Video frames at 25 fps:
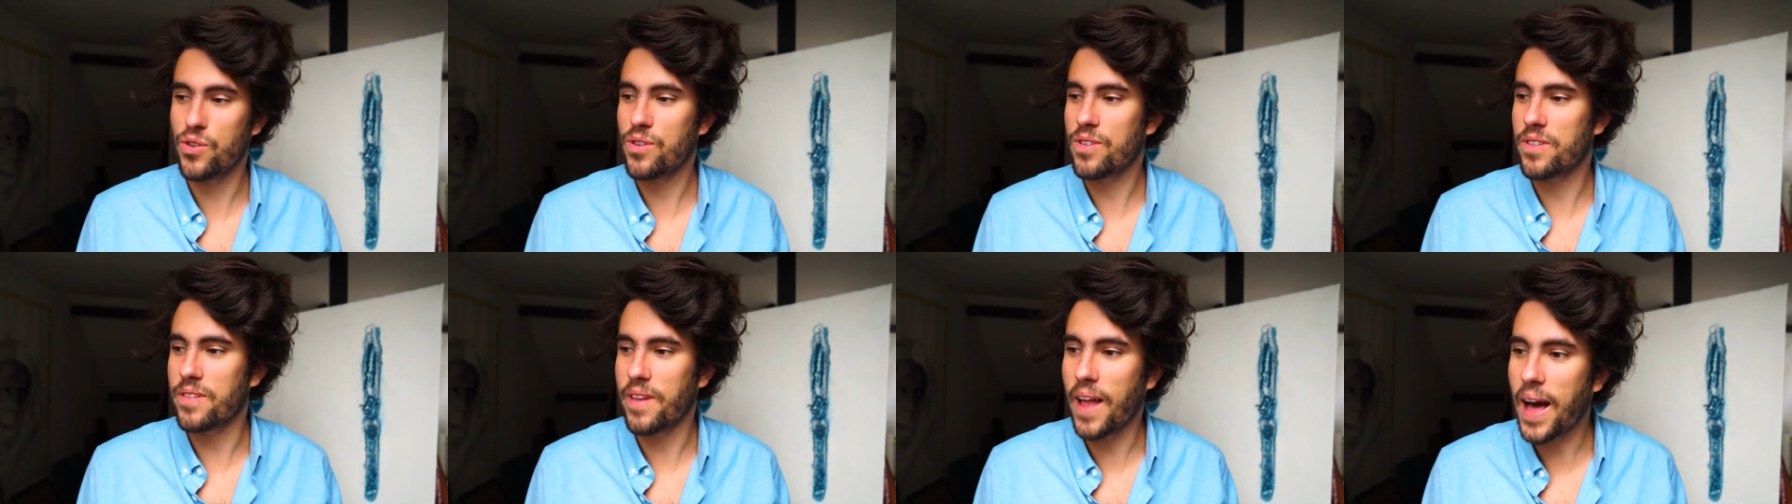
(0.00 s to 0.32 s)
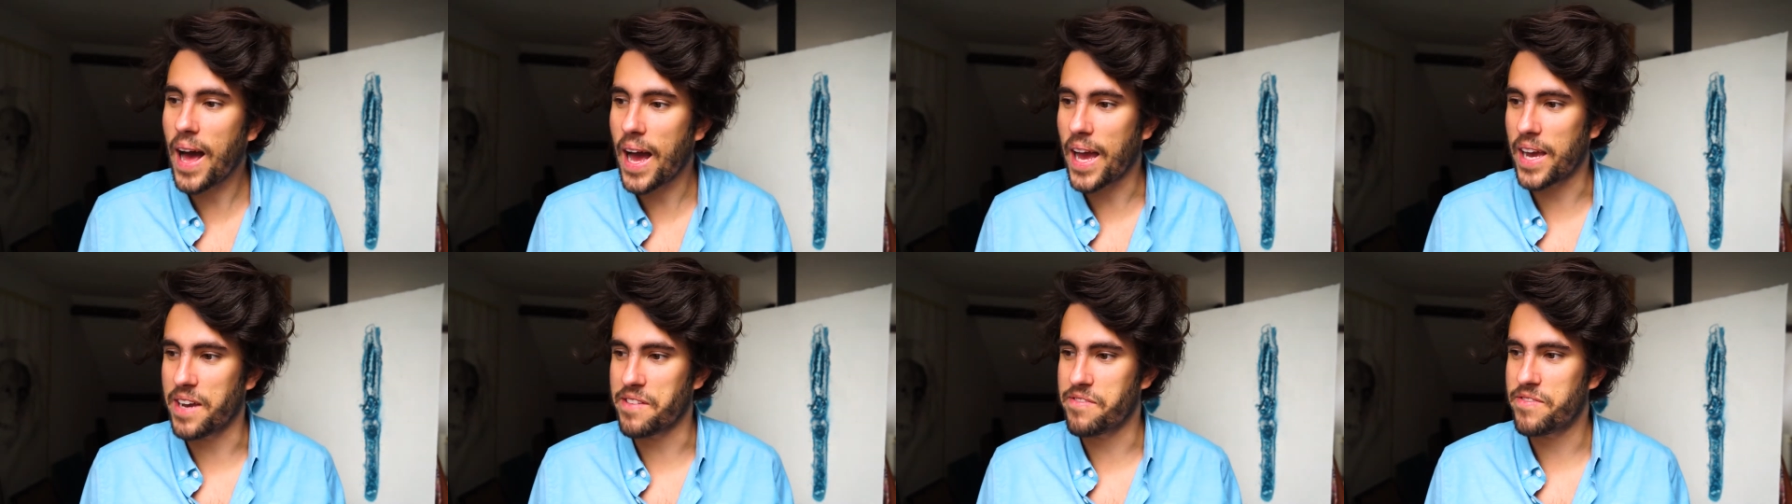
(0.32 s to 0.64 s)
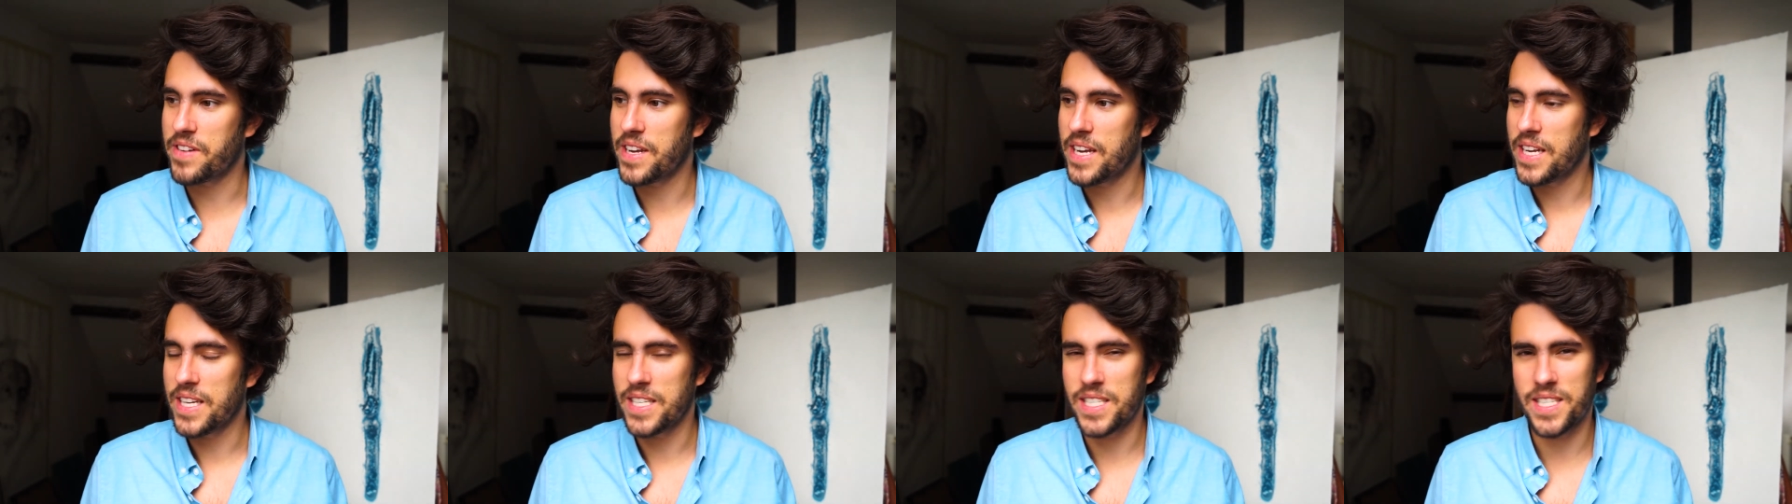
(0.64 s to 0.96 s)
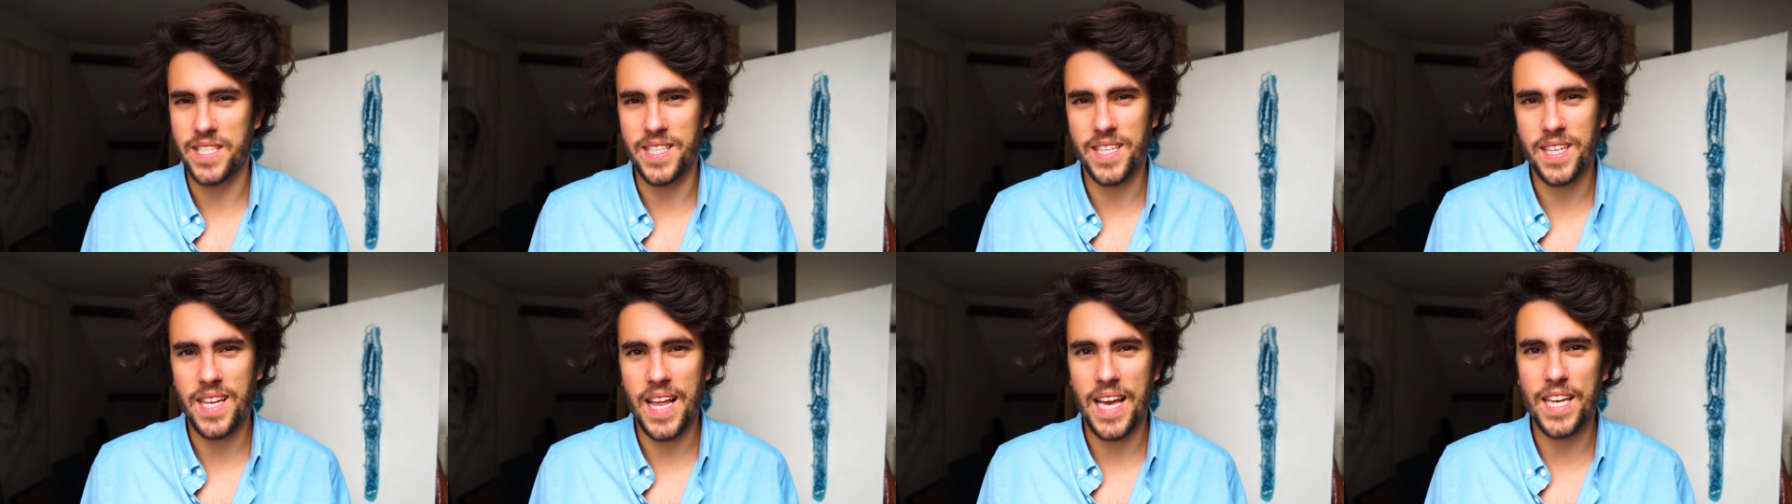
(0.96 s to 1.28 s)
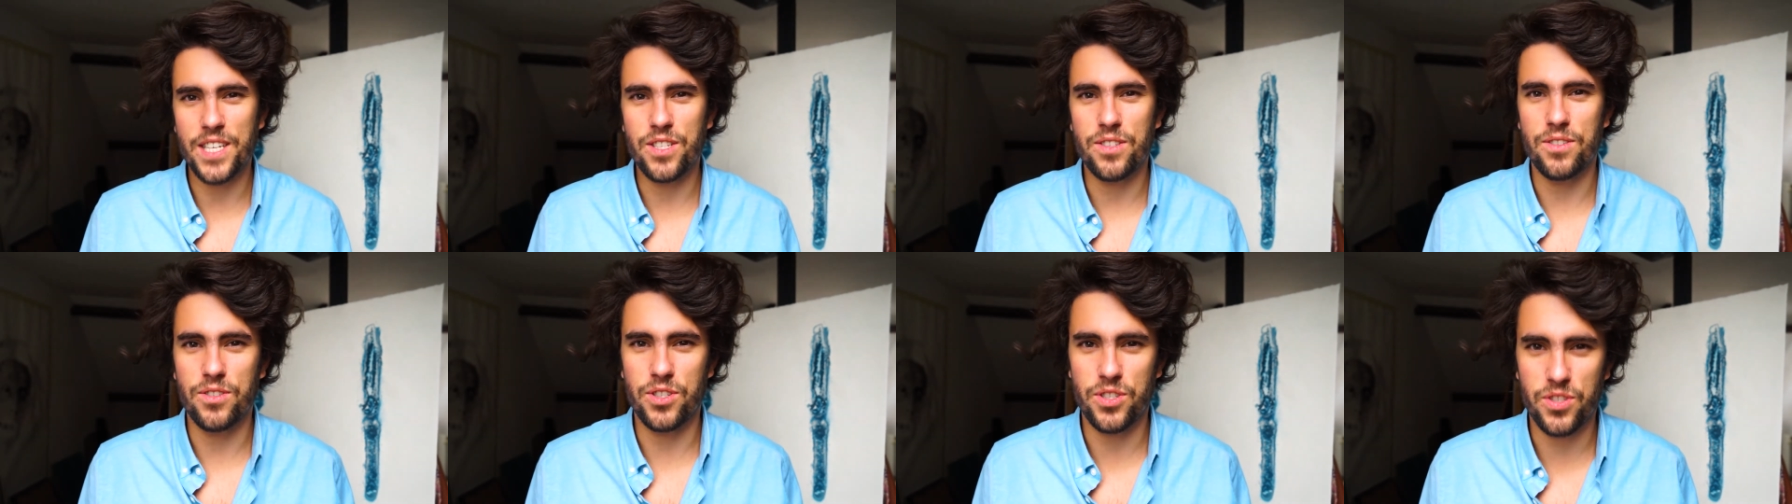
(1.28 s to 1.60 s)
life still has
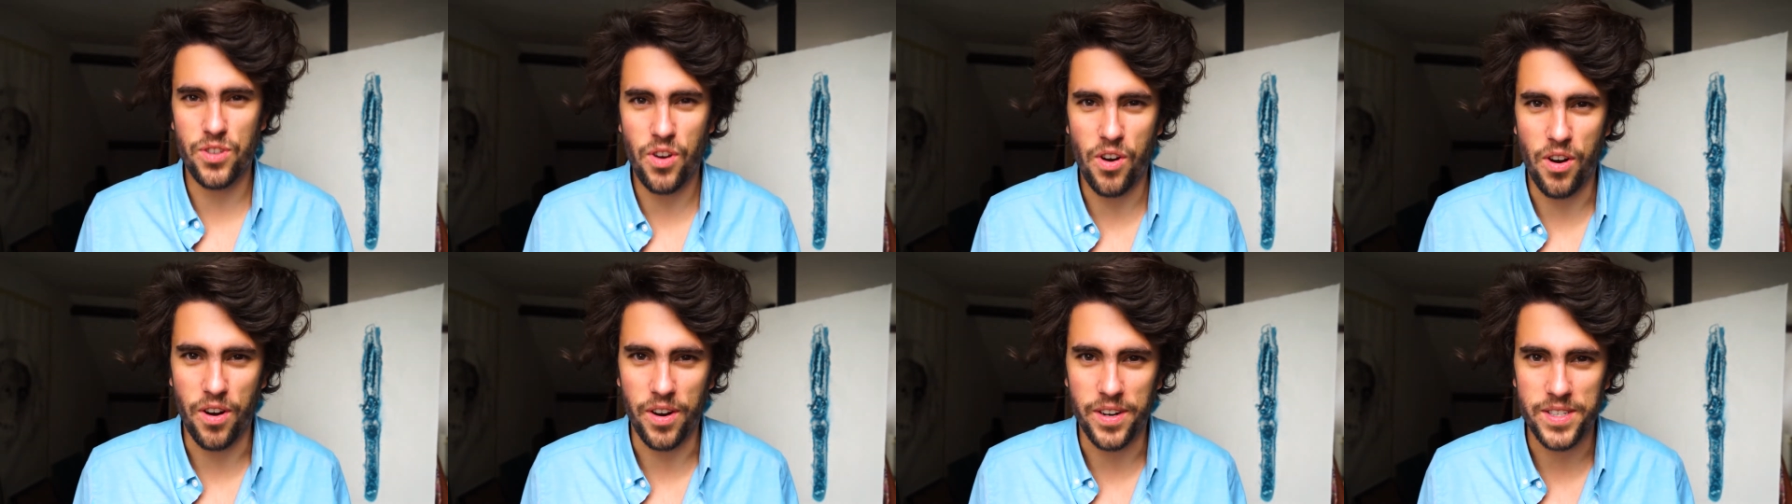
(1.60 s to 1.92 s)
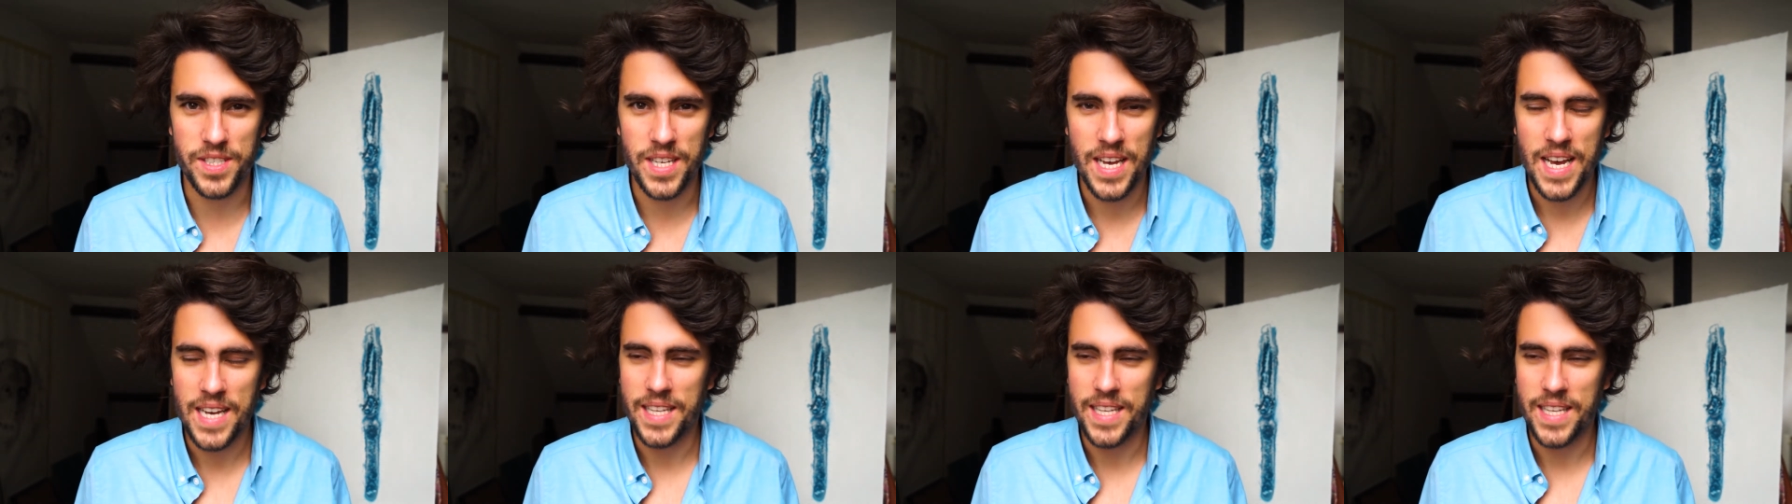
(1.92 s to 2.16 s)
to start,